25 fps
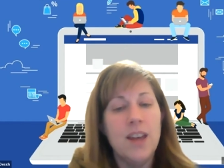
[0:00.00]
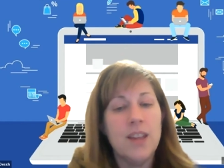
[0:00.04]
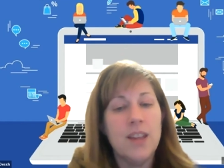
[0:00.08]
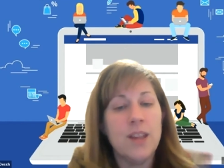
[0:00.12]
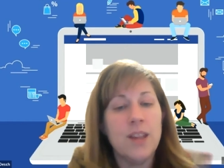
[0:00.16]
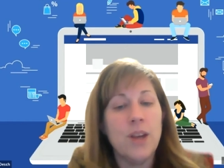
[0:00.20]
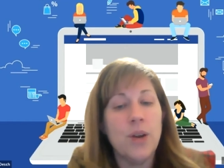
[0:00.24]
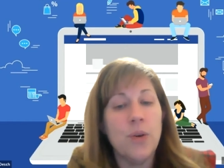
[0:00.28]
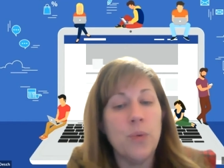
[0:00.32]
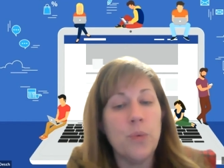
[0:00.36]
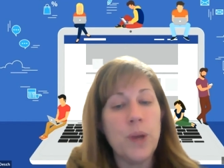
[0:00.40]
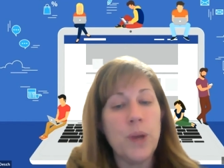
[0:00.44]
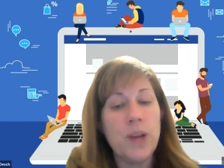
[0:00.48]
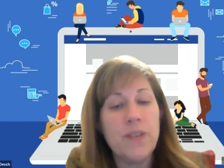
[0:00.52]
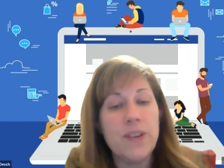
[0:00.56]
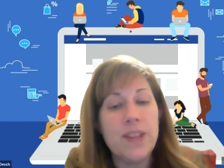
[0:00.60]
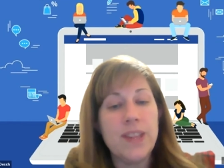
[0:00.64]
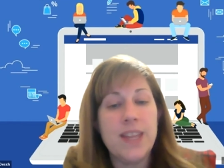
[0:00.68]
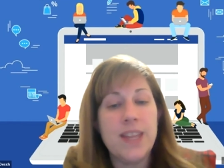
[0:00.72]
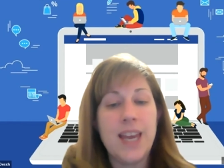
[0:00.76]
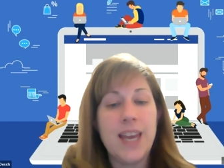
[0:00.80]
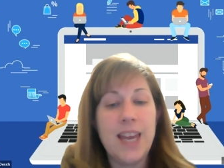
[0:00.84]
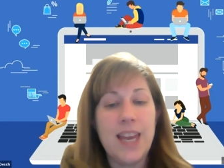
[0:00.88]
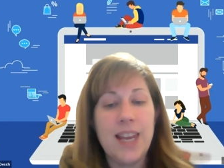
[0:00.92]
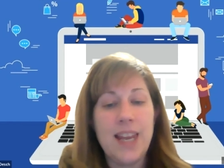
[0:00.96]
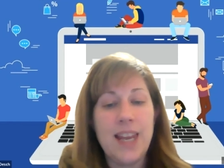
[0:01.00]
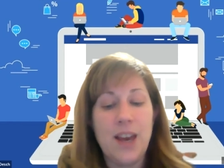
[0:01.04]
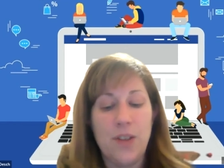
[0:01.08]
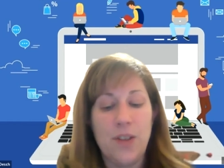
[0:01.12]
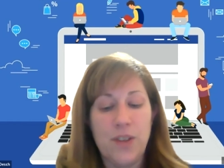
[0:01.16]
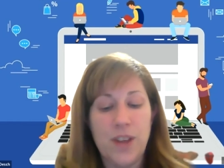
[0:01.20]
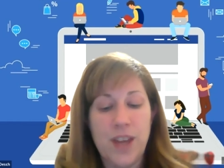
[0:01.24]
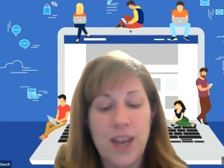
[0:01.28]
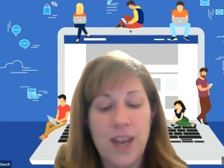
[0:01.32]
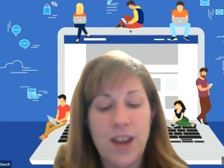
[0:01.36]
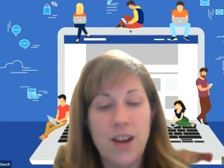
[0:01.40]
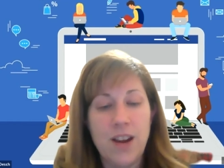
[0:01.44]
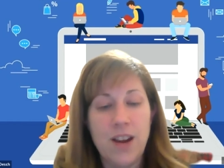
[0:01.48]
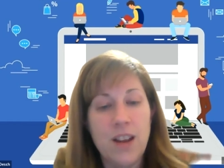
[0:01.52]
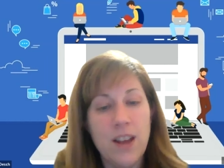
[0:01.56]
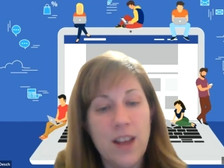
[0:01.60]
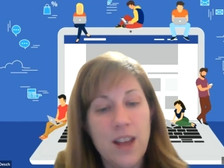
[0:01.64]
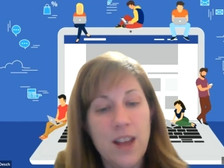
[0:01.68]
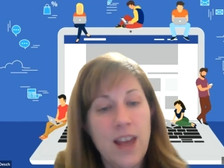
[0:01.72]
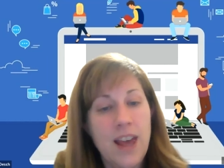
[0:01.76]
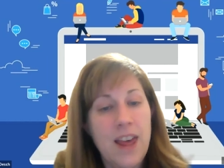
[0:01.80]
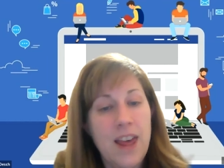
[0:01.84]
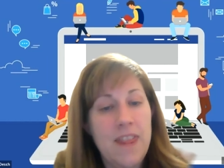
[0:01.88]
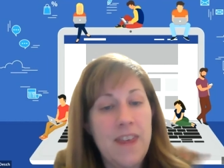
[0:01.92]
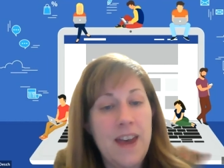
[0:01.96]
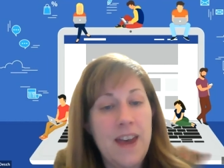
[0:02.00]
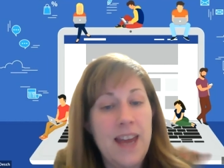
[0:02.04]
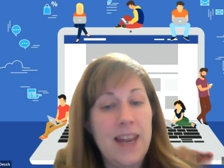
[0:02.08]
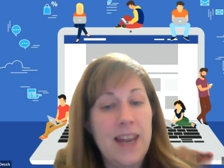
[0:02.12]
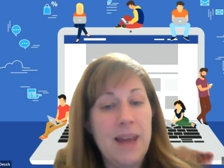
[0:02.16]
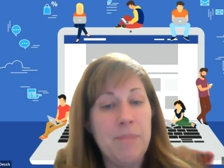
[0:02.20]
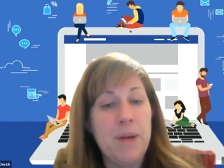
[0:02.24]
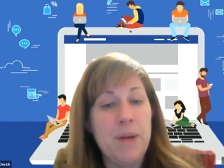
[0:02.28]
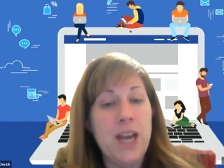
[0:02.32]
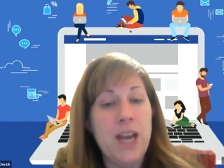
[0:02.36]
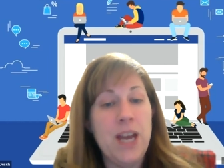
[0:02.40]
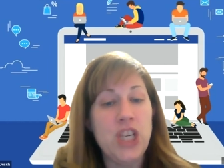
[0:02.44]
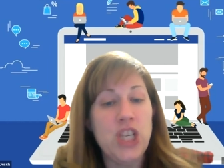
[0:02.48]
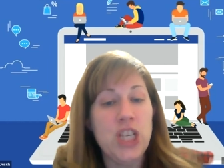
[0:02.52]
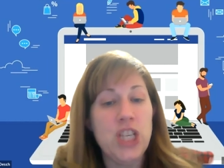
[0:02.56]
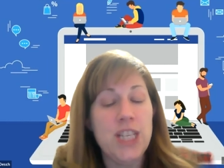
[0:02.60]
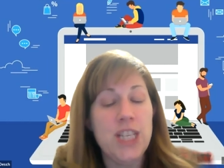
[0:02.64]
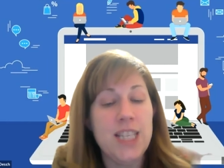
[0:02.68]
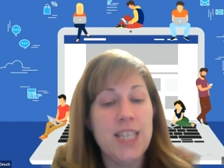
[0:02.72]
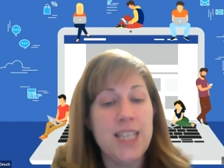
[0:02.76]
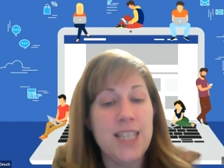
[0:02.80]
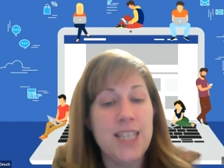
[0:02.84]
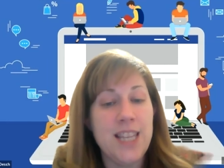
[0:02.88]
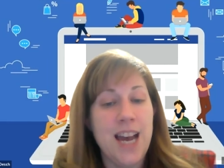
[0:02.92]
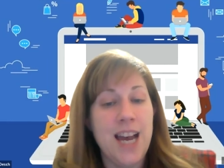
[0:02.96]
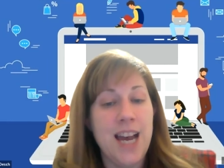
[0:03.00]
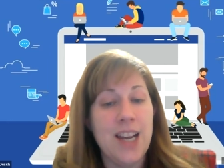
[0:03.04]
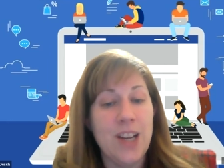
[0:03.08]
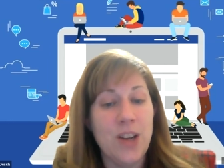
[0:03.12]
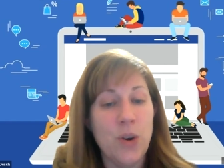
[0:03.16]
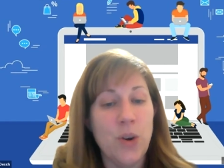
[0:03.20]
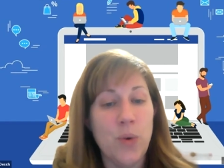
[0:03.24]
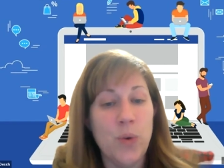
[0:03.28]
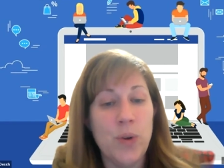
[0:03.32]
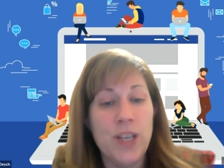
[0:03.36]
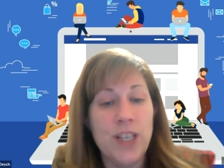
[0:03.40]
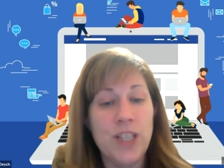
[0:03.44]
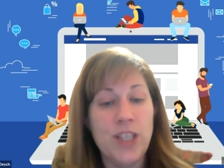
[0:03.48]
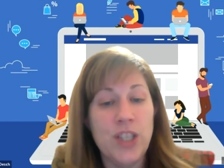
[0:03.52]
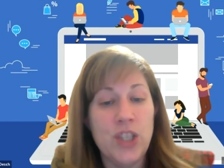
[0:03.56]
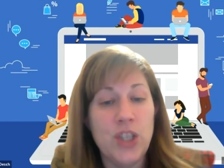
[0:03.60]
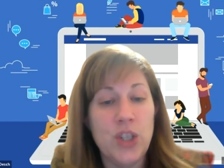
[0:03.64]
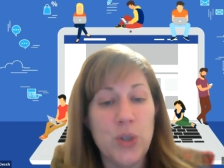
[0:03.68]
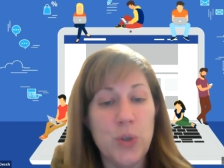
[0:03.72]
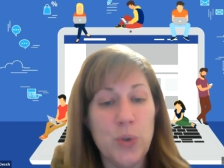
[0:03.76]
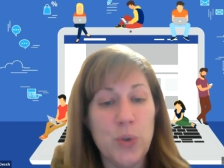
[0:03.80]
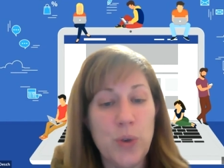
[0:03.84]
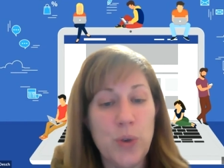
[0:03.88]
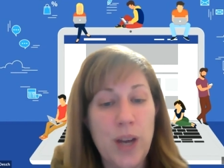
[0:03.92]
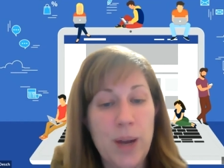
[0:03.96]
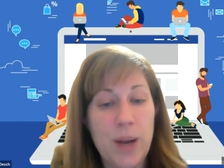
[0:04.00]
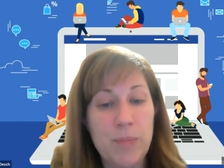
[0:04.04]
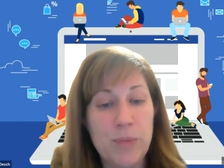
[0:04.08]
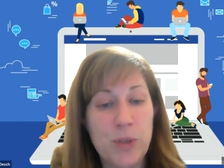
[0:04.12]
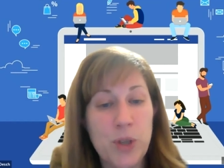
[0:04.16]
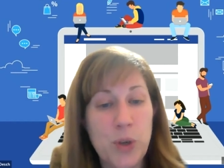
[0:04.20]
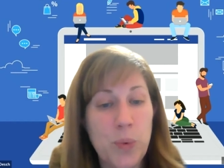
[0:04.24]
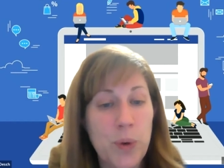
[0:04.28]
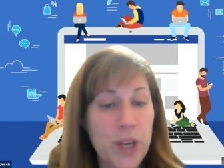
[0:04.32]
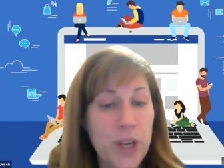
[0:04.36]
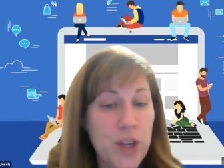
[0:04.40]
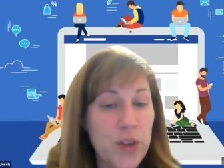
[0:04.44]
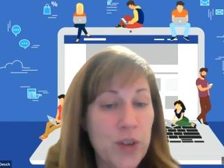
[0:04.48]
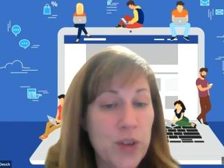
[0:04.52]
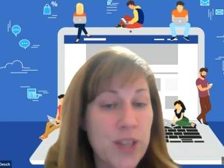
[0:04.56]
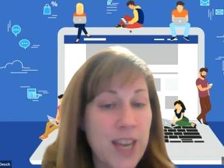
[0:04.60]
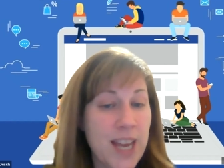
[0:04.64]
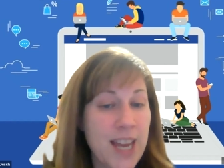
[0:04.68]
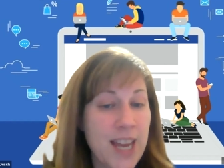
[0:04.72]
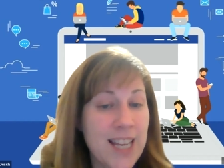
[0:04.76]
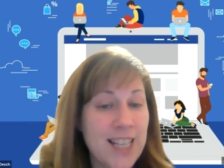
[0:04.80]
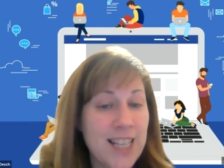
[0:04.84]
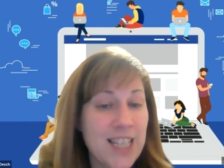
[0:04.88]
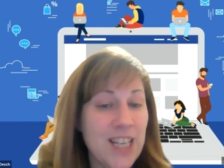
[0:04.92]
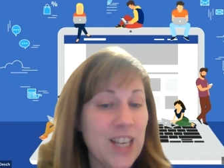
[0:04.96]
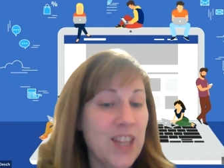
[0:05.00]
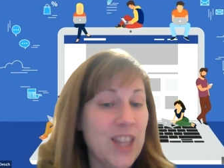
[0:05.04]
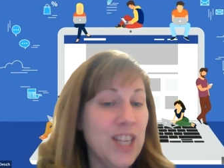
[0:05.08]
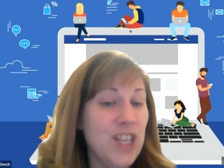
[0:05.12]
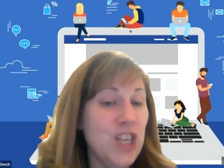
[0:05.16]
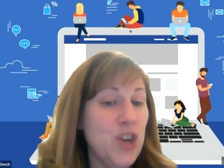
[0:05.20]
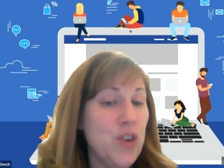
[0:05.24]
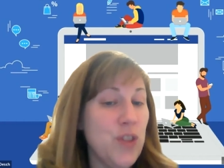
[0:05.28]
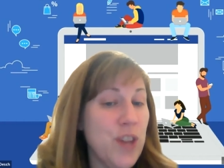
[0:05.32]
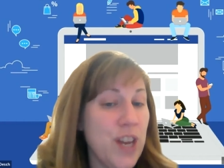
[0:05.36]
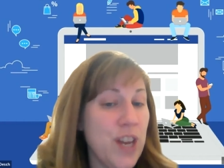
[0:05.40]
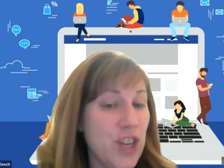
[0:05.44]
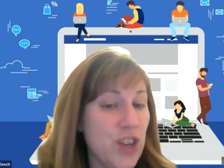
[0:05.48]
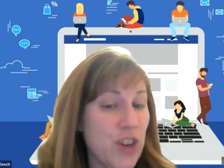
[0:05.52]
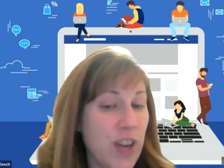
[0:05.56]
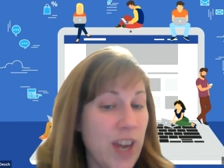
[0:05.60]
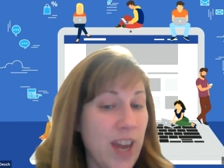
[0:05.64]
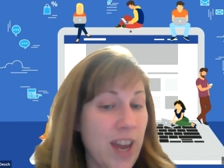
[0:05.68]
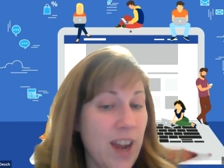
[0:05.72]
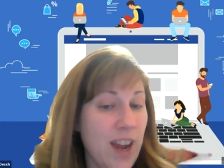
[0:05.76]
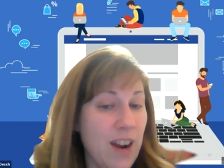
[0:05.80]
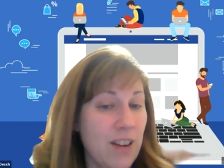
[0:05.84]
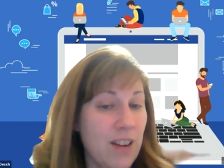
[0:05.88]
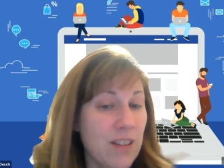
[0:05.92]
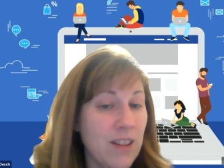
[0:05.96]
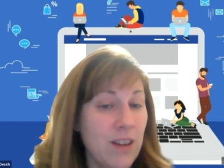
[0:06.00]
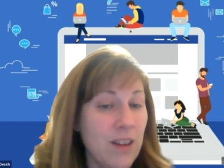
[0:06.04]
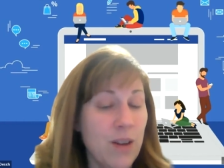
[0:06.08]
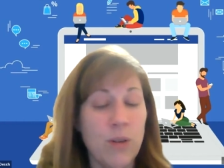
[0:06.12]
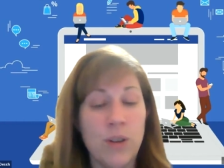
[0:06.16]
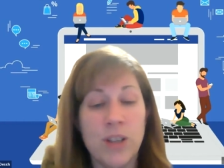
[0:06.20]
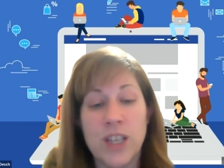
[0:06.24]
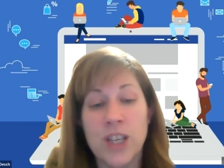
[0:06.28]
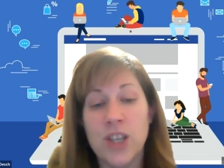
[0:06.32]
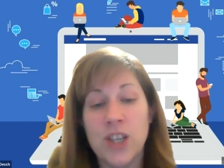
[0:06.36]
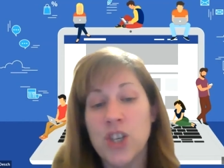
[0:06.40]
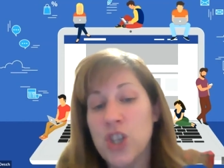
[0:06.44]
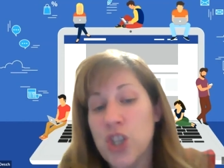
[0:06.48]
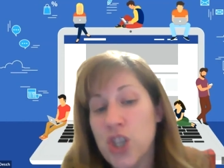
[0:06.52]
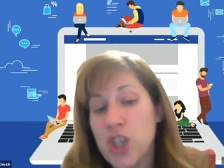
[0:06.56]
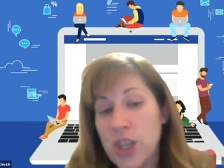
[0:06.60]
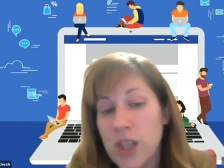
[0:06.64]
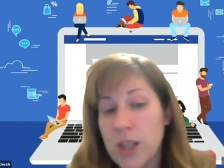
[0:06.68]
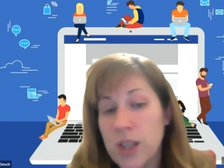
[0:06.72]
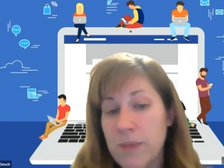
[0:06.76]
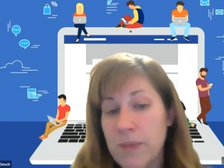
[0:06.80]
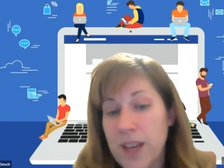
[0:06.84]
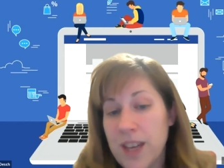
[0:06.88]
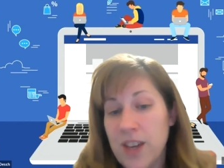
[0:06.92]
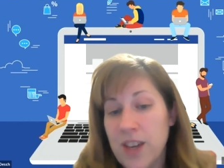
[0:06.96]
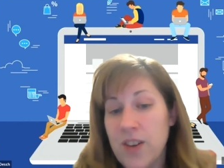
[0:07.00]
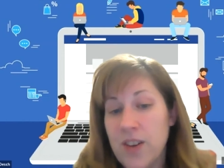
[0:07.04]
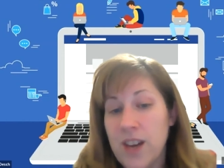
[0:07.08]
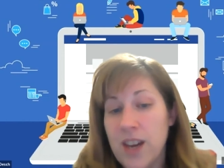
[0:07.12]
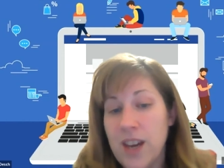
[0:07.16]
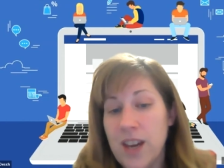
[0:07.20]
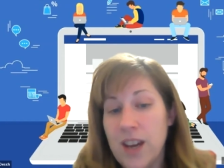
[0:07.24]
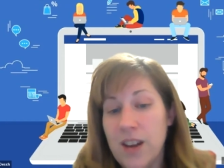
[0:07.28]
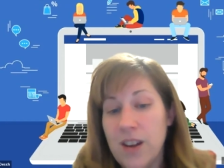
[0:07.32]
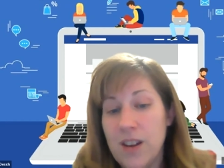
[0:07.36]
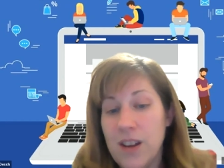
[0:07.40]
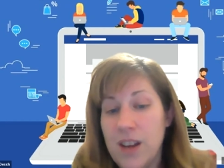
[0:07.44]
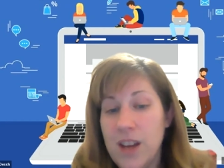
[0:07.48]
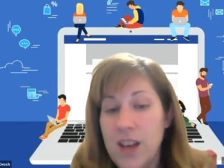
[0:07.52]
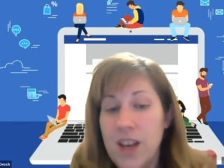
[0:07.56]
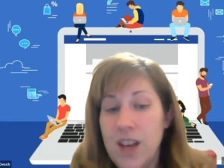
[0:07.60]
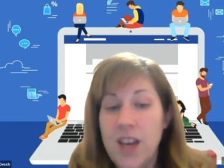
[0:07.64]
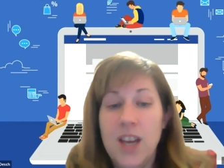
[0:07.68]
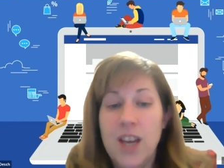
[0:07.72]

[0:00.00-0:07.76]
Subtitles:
So we have a saying in healthcare that a patient is not going to do what you say until they know that you care. So until you show them that you care,